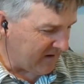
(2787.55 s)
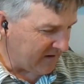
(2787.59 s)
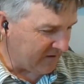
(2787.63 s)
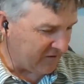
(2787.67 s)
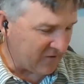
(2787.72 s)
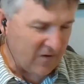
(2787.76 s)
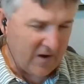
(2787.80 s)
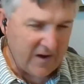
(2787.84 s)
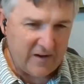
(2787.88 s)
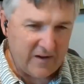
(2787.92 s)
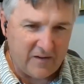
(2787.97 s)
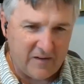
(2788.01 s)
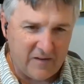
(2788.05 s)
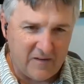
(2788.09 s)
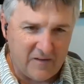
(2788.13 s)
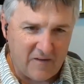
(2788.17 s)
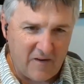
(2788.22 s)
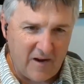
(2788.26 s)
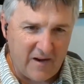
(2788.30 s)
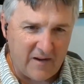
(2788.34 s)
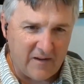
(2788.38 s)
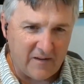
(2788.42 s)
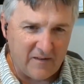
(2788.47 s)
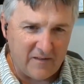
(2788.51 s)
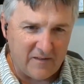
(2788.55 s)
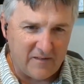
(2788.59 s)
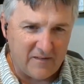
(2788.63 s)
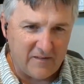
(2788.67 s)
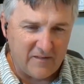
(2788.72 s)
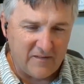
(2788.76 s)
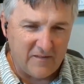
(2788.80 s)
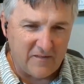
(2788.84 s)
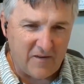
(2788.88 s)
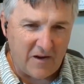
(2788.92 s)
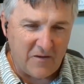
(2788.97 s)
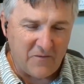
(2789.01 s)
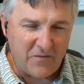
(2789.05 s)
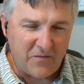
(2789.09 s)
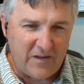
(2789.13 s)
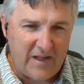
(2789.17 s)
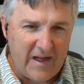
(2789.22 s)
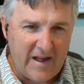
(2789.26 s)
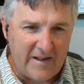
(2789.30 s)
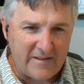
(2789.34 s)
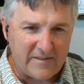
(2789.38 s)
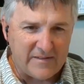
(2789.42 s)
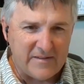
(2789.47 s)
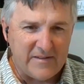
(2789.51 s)
Crane
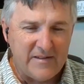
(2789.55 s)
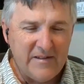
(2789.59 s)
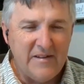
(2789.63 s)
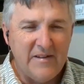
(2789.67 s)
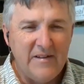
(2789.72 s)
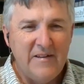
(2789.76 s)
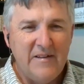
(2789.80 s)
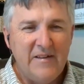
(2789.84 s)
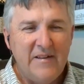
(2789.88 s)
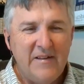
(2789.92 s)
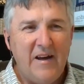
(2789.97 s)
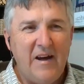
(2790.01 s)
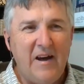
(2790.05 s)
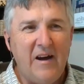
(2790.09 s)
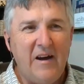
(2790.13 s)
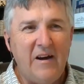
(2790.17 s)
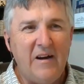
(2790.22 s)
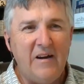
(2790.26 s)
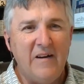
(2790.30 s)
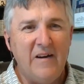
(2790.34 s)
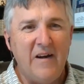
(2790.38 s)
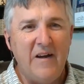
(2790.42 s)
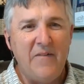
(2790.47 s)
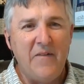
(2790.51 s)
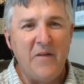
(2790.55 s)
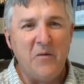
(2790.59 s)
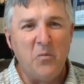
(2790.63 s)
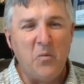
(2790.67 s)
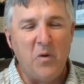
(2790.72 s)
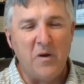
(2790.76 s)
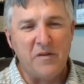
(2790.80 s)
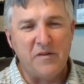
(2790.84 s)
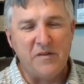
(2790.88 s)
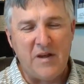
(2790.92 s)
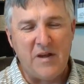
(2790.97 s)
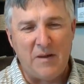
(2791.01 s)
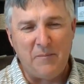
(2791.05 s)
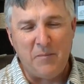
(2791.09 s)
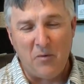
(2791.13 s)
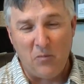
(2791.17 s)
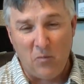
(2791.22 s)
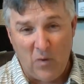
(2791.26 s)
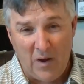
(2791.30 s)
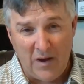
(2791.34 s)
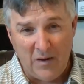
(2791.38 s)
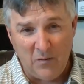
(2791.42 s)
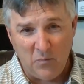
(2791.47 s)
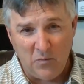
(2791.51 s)
Flats, and then one stop at
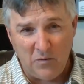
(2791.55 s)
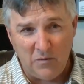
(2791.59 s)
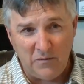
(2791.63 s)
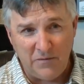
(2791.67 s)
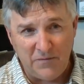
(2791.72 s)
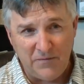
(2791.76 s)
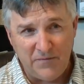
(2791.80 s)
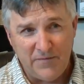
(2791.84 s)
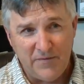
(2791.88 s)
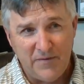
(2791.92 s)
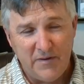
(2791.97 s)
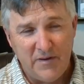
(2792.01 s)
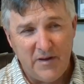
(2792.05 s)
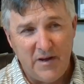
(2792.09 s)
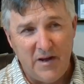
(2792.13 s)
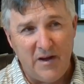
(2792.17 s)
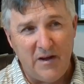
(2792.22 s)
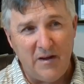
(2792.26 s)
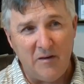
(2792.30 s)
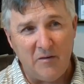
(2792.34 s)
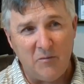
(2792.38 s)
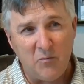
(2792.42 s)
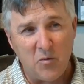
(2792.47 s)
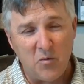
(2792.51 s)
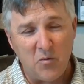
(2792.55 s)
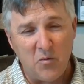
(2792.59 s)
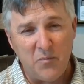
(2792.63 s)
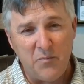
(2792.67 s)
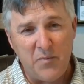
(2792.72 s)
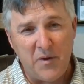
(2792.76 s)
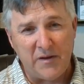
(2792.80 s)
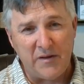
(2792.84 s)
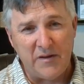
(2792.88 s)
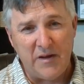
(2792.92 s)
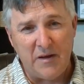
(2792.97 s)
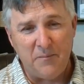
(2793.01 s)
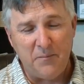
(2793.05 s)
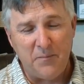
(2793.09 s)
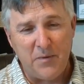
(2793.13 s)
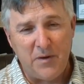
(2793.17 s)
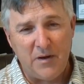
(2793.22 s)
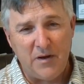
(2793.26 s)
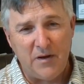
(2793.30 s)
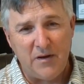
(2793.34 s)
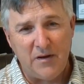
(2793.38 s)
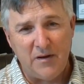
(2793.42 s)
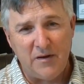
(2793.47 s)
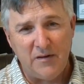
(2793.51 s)
White Wolf, where we picked up
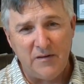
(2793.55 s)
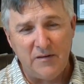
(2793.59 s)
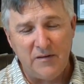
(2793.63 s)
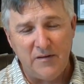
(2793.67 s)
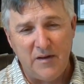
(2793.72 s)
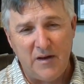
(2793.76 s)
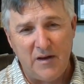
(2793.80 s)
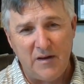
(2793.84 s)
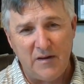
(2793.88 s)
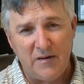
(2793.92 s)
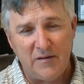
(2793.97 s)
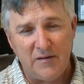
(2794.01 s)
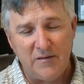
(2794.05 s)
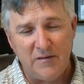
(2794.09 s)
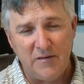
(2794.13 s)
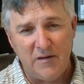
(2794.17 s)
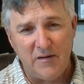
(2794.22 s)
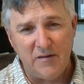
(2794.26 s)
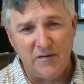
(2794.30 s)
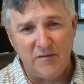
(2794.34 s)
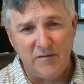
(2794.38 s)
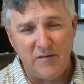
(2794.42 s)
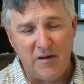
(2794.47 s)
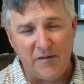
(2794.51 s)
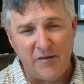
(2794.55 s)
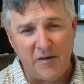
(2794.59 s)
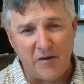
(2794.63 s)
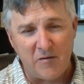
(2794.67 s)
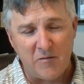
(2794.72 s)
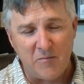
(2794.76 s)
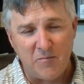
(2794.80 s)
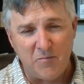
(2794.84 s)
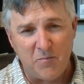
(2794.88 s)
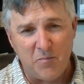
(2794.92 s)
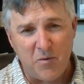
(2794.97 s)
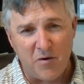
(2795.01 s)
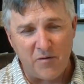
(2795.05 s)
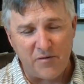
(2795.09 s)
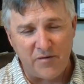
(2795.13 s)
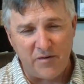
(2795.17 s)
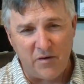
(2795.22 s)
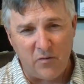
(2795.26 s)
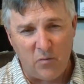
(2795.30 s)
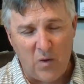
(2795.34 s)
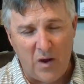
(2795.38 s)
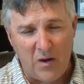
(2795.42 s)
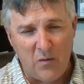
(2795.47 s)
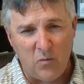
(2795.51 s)
another person
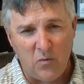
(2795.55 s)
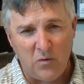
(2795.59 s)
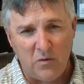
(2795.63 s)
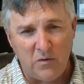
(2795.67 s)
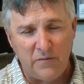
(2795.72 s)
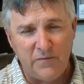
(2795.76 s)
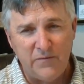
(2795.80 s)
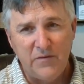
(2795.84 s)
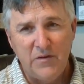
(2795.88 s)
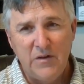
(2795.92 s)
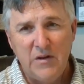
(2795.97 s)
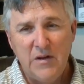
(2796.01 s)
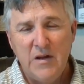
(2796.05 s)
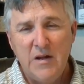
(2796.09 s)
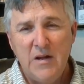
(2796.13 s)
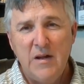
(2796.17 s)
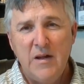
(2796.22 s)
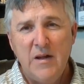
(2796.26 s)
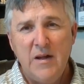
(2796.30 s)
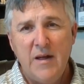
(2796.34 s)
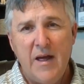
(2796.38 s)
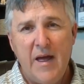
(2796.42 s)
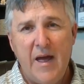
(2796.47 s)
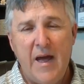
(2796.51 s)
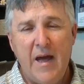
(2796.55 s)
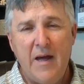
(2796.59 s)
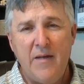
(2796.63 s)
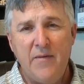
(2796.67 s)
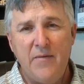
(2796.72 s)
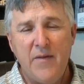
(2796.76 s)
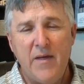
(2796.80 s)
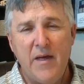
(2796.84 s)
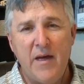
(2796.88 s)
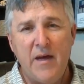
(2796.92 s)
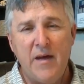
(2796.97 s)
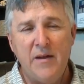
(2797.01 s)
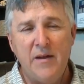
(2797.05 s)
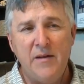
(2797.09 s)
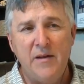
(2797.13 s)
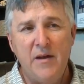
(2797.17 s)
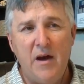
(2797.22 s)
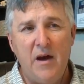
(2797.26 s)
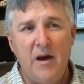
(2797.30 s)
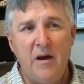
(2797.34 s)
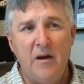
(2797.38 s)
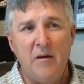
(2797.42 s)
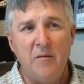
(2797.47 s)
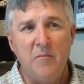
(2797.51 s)
at White Wolf, and then
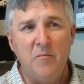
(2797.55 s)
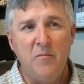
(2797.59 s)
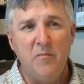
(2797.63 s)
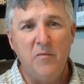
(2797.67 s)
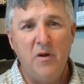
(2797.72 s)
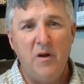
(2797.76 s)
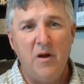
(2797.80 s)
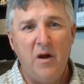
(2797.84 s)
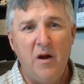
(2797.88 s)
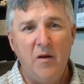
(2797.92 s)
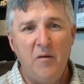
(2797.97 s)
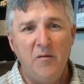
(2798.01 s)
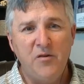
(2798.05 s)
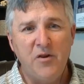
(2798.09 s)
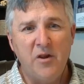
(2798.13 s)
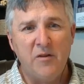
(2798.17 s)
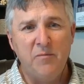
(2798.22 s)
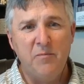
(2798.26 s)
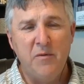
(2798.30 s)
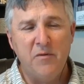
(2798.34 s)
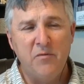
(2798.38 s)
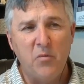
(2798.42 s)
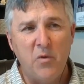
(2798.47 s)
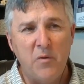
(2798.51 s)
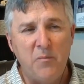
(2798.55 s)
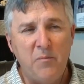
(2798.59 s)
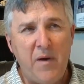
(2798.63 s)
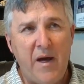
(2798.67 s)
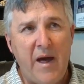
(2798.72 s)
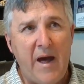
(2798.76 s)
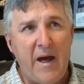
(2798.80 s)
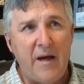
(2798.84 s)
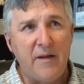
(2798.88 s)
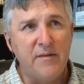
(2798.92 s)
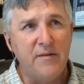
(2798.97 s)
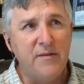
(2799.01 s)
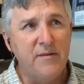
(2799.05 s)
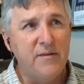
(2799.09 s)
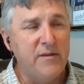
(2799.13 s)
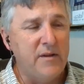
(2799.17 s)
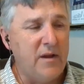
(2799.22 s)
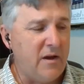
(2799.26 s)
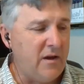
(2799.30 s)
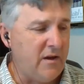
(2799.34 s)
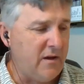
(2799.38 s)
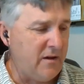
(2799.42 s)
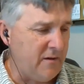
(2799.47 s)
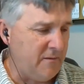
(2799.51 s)
just as we passed
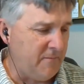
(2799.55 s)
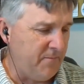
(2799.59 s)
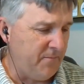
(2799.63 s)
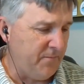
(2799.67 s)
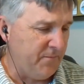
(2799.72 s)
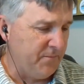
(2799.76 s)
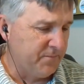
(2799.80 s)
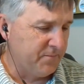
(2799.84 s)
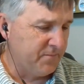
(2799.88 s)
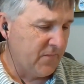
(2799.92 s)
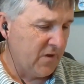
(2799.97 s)
Obit